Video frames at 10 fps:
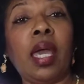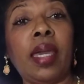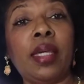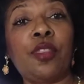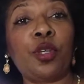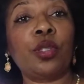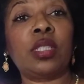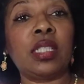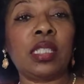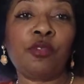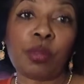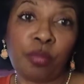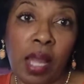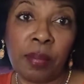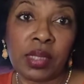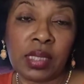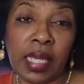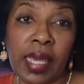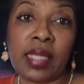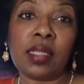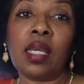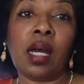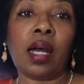in 13 different Promised Land